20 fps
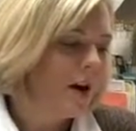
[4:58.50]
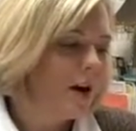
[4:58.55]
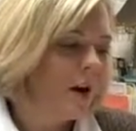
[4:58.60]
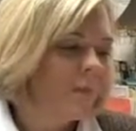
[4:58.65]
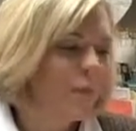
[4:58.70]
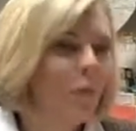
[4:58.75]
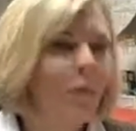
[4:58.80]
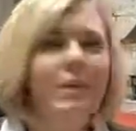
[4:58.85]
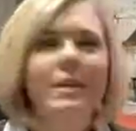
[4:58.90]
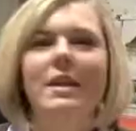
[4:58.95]

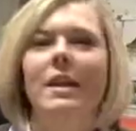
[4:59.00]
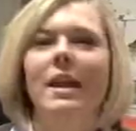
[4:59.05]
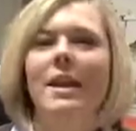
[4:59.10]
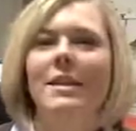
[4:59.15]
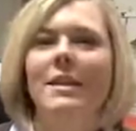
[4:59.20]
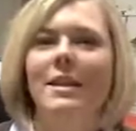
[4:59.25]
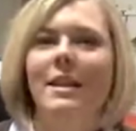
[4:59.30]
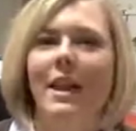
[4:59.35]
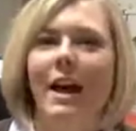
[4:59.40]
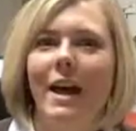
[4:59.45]
One thing
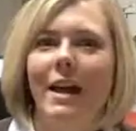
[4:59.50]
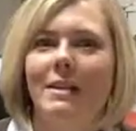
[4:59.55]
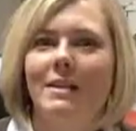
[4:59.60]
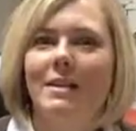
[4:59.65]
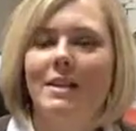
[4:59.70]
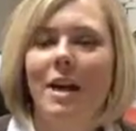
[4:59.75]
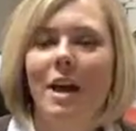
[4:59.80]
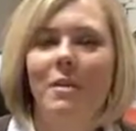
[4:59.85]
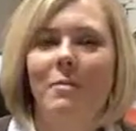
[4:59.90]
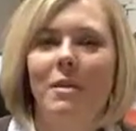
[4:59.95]
I did
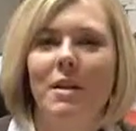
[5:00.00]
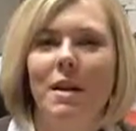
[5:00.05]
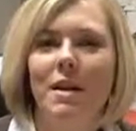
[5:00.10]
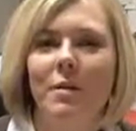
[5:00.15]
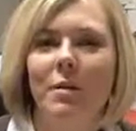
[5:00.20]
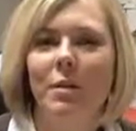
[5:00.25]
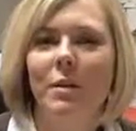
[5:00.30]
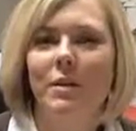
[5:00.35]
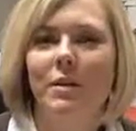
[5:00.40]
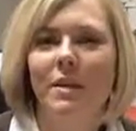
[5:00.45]
last time that
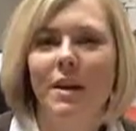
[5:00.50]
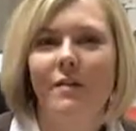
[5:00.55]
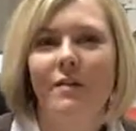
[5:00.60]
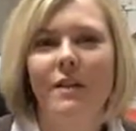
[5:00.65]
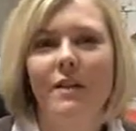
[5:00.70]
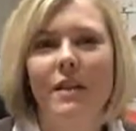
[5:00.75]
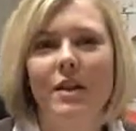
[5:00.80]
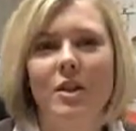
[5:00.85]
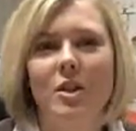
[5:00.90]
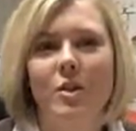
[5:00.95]
I will
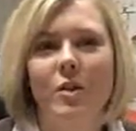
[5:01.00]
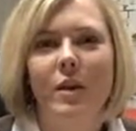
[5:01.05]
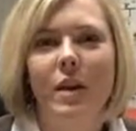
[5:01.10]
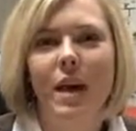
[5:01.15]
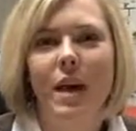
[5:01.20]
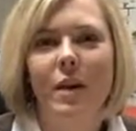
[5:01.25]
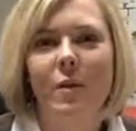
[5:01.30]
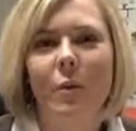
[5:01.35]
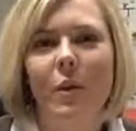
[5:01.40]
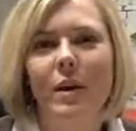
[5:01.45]
definitely do
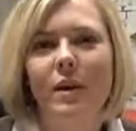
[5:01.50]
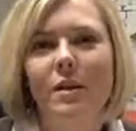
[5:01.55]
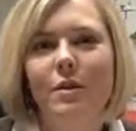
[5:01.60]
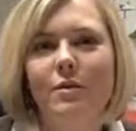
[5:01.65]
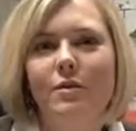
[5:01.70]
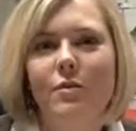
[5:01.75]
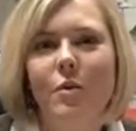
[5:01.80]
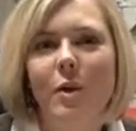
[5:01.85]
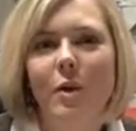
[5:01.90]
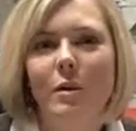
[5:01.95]
again, one of
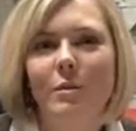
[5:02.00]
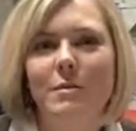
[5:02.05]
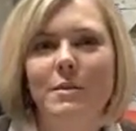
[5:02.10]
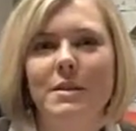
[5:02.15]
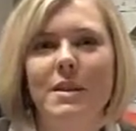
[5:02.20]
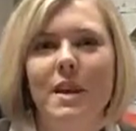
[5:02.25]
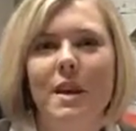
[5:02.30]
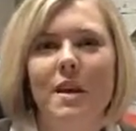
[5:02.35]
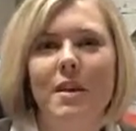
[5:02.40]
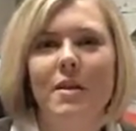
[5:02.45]
the
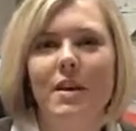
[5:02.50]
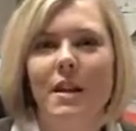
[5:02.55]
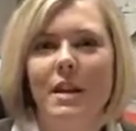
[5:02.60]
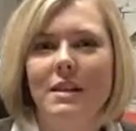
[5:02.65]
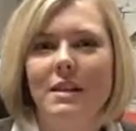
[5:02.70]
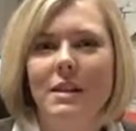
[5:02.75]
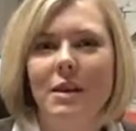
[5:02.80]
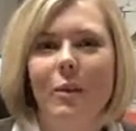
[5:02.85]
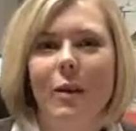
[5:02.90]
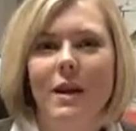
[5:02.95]
forms that
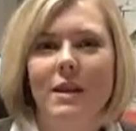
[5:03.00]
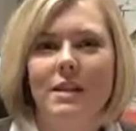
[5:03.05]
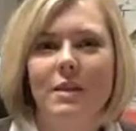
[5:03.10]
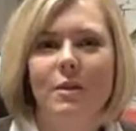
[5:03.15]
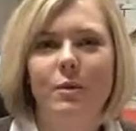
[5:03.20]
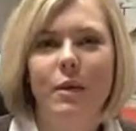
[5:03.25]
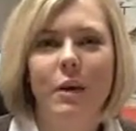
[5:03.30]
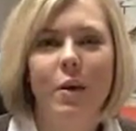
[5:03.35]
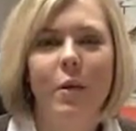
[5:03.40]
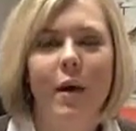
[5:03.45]

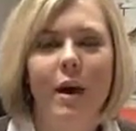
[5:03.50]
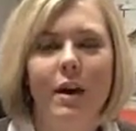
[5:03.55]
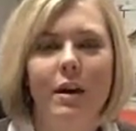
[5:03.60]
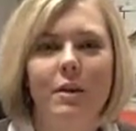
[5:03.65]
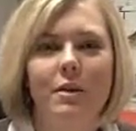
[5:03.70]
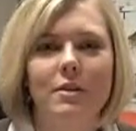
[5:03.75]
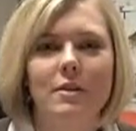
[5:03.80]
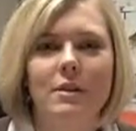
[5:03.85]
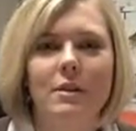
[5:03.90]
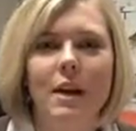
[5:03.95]
NCYC
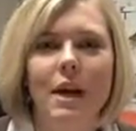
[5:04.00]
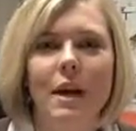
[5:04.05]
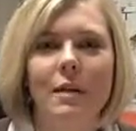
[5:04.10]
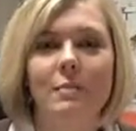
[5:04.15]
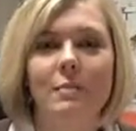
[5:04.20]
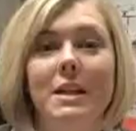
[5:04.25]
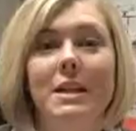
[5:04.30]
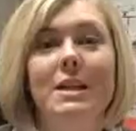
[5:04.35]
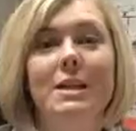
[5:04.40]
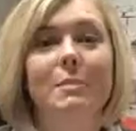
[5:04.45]
requires
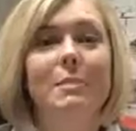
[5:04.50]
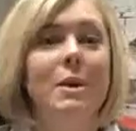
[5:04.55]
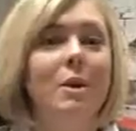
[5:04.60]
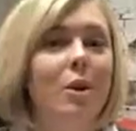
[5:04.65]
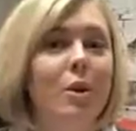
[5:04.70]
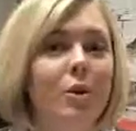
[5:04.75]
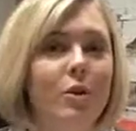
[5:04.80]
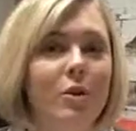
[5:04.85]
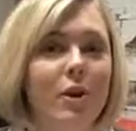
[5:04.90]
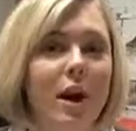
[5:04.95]
needs to be
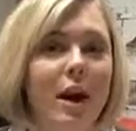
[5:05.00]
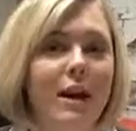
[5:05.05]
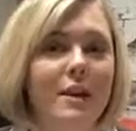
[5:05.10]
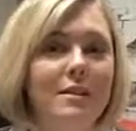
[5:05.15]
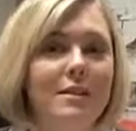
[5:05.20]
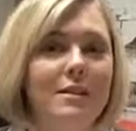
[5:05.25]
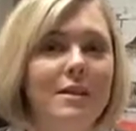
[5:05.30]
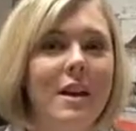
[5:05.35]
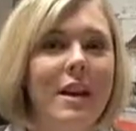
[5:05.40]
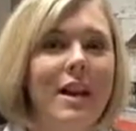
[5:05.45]

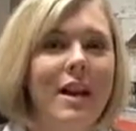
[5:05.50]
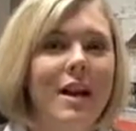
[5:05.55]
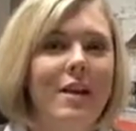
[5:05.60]
notarized.